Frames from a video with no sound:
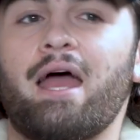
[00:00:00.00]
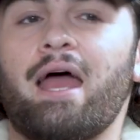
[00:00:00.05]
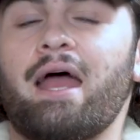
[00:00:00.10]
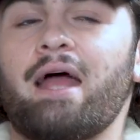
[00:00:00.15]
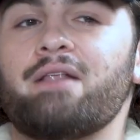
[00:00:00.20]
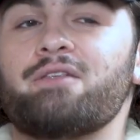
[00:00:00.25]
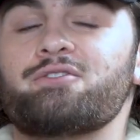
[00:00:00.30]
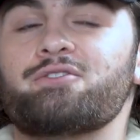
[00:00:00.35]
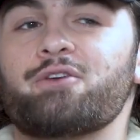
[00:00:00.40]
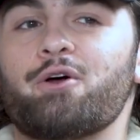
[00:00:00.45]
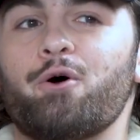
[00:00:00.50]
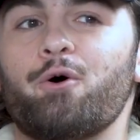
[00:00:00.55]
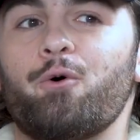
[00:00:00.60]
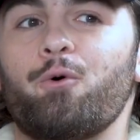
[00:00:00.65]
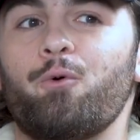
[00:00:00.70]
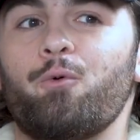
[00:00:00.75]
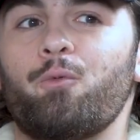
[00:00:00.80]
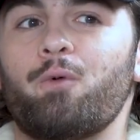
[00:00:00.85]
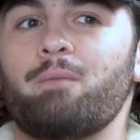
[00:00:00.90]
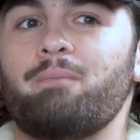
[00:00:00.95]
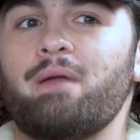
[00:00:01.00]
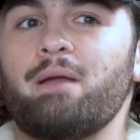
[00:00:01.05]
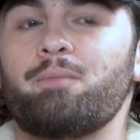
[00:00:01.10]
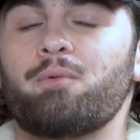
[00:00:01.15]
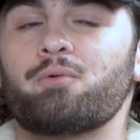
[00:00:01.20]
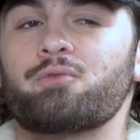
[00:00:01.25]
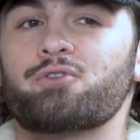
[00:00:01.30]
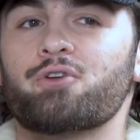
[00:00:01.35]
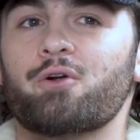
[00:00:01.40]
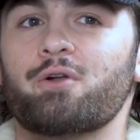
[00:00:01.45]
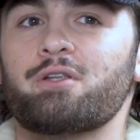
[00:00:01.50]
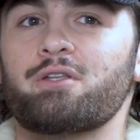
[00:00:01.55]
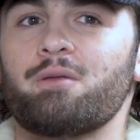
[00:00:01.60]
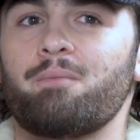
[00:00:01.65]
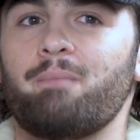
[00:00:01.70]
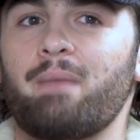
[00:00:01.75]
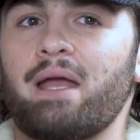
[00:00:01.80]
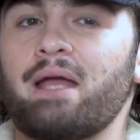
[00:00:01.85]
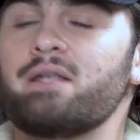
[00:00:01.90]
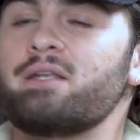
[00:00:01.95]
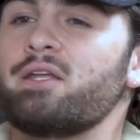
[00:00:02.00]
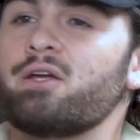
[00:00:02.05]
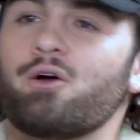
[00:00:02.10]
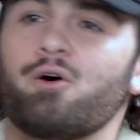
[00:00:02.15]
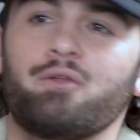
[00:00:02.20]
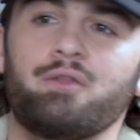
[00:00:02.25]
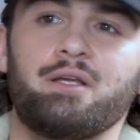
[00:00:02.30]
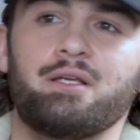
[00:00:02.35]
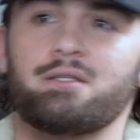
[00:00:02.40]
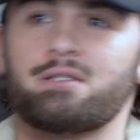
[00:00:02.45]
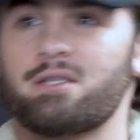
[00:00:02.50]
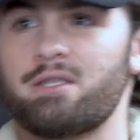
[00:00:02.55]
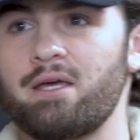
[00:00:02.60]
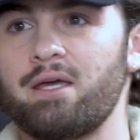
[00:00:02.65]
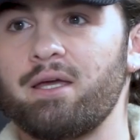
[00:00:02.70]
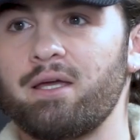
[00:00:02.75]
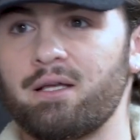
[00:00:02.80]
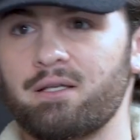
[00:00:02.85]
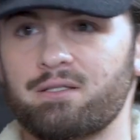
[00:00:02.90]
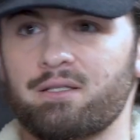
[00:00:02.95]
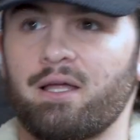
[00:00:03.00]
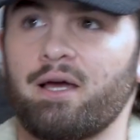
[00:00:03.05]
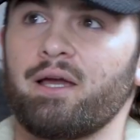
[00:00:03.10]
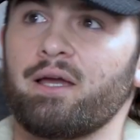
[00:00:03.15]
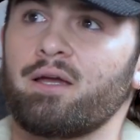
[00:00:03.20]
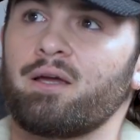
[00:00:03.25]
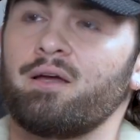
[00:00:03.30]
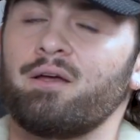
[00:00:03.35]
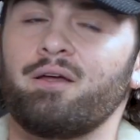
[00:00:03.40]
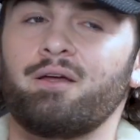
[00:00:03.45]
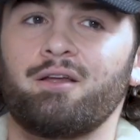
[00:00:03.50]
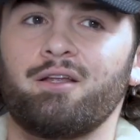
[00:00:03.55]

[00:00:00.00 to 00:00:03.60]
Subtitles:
And so when people started demanding all these things, like,